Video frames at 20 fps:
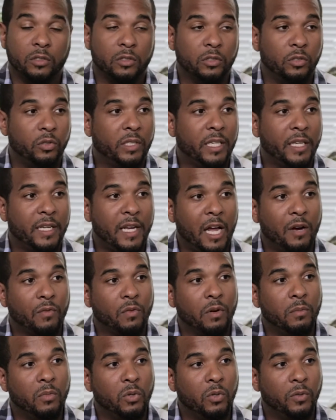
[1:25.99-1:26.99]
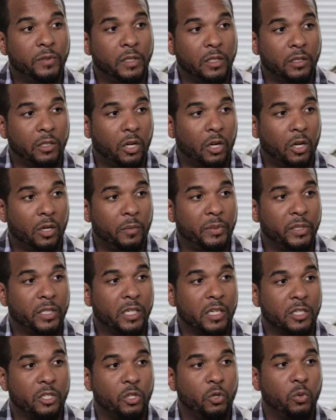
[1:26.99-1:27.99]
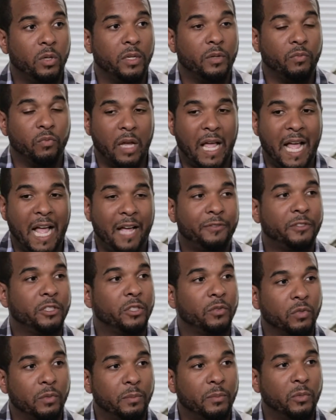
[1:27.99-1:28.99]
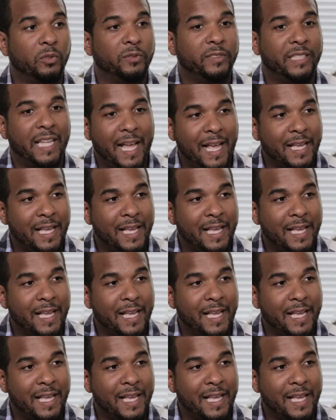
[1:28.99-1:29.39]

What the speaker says: You cannot remove the law because you would have to remove the